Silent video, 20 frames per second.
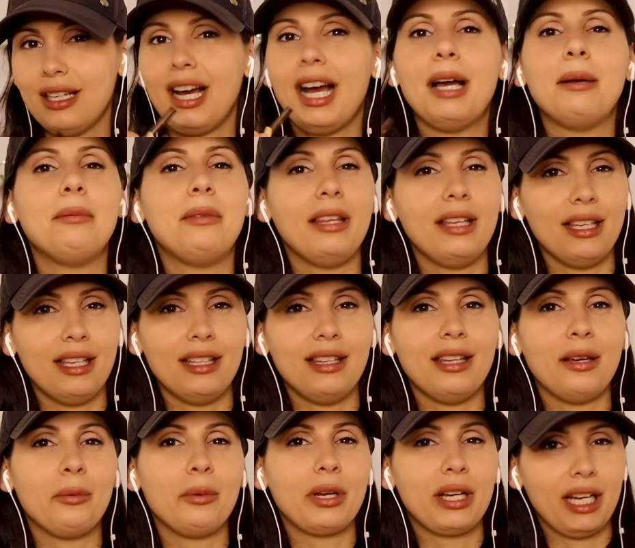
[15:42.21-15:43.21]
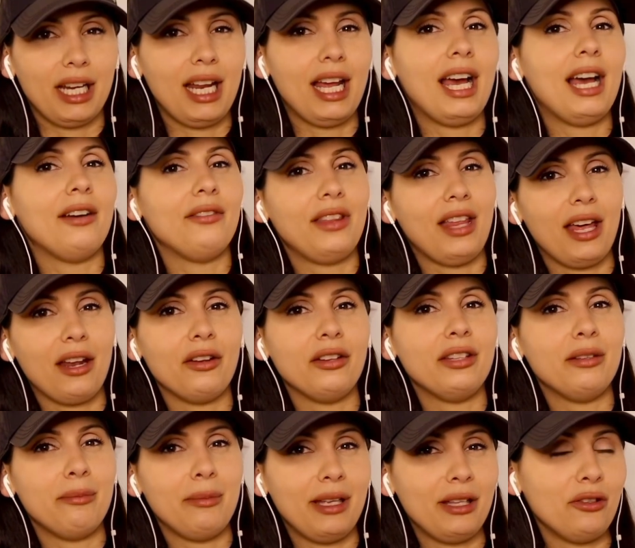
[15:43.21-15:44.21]
I'm thinking that we're gonna have that on
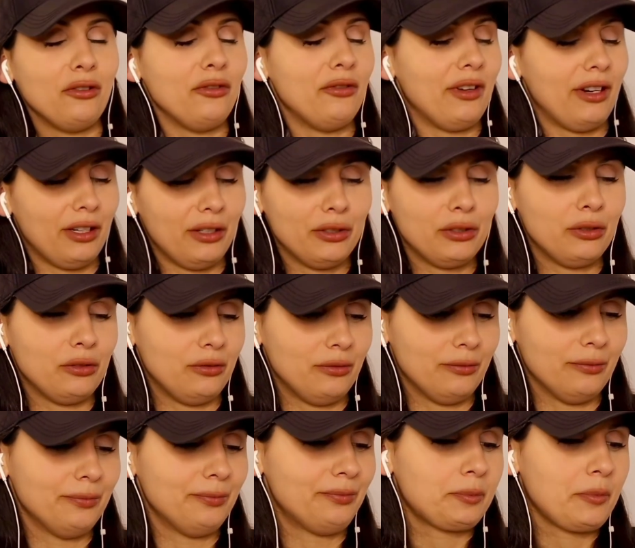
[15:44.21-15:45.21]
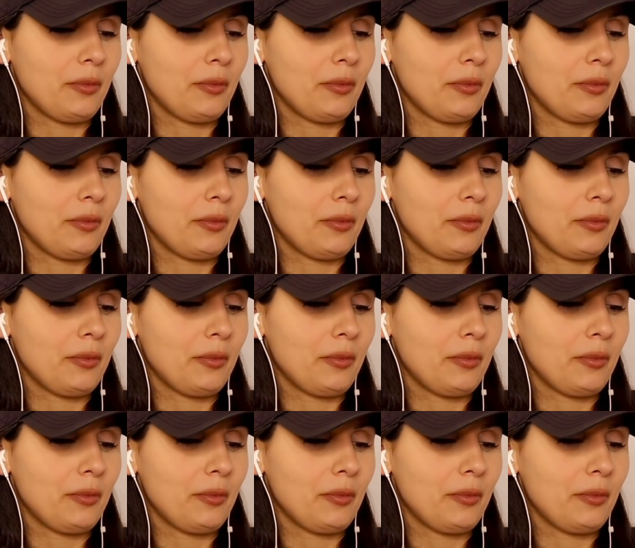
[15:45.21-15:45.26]
the menu very soon.